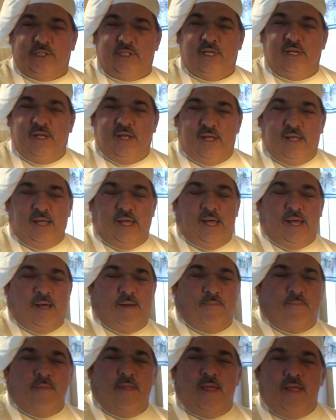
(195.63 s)

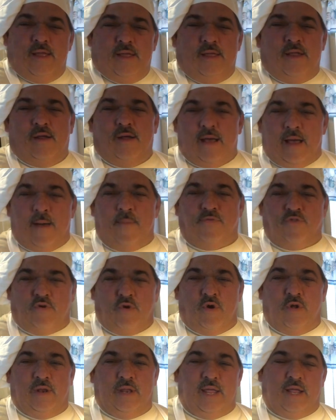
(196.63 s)
You know, I'll
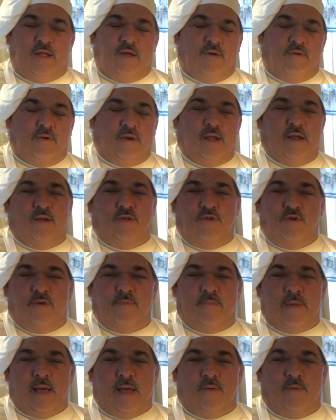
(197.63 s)
throw a link on there and you can
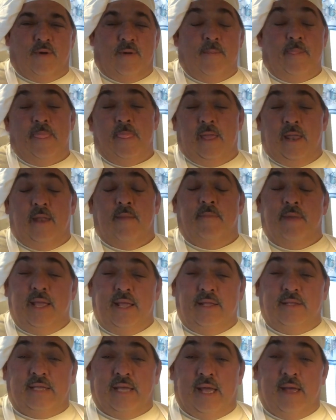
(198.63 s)
buy one. In the
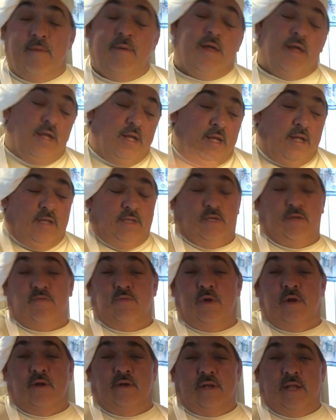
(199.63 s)
meantime, just
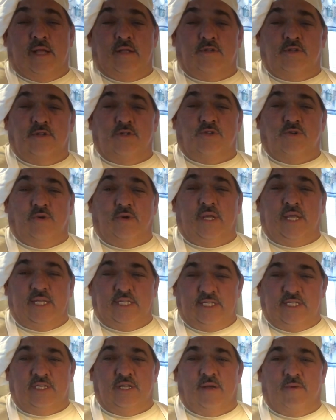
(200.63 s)
run on down to the store and get
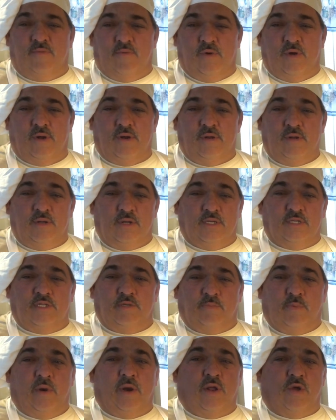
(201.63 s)
yourself one, because it's
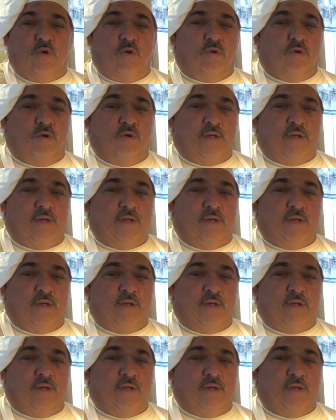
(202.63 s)
a pretty cool little